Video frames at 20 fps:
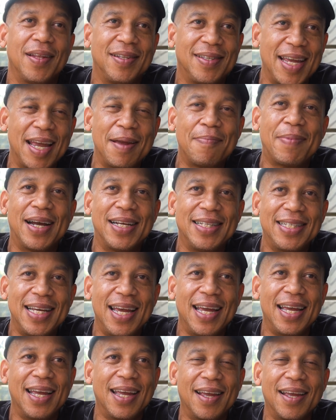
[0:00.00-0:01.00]
day by
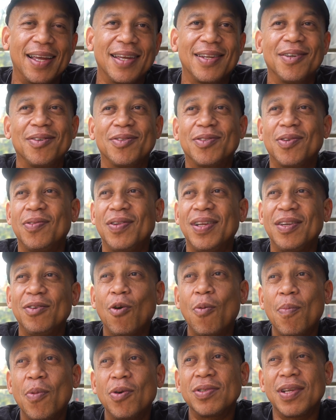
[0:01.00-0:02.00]
day. So
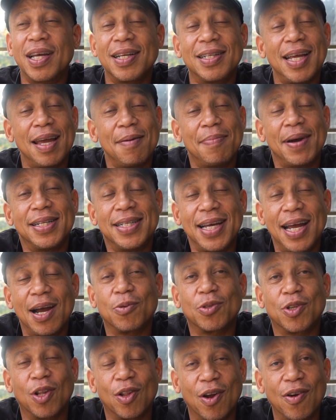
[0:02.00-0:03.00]
almost like day by day I
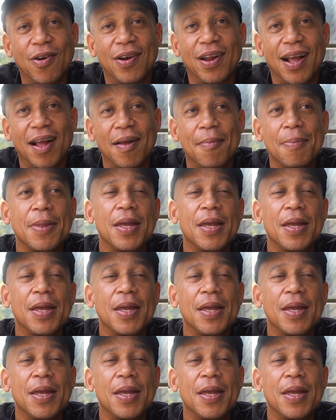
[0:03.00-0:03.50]
was learning.